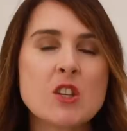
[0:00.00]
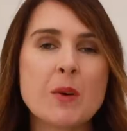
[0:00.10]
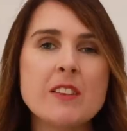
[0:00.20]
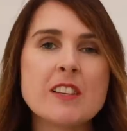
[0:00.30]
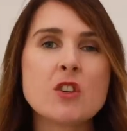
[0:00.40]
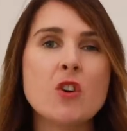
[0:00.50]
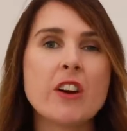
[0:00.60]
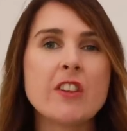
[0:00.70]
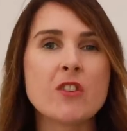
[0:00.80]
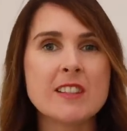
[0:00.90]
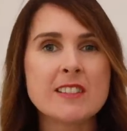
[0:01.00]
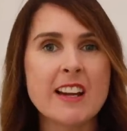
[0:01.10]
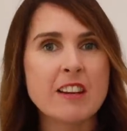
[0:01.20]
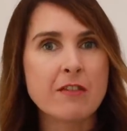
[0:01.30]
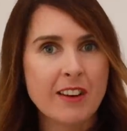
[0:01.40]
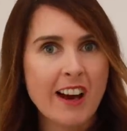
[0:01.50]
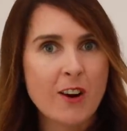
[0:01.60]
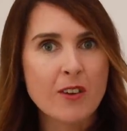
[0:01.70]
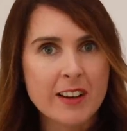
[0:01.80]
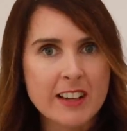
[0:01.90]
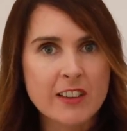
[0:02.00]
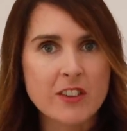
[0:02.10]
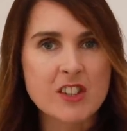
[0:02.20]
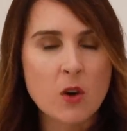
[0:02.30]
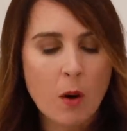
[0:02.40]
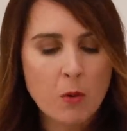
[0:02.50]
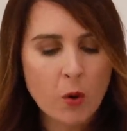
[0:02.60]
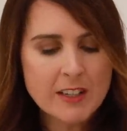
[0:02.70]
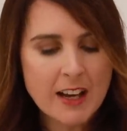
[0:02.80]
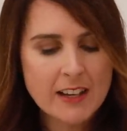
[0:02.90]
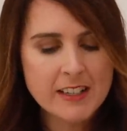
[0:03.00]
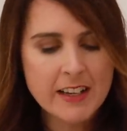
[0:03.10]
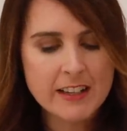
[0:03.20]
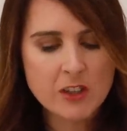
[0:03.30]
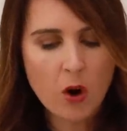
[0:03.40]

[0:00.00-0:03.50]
So in this cookie, there isn't any flour either. So what we're going to add in is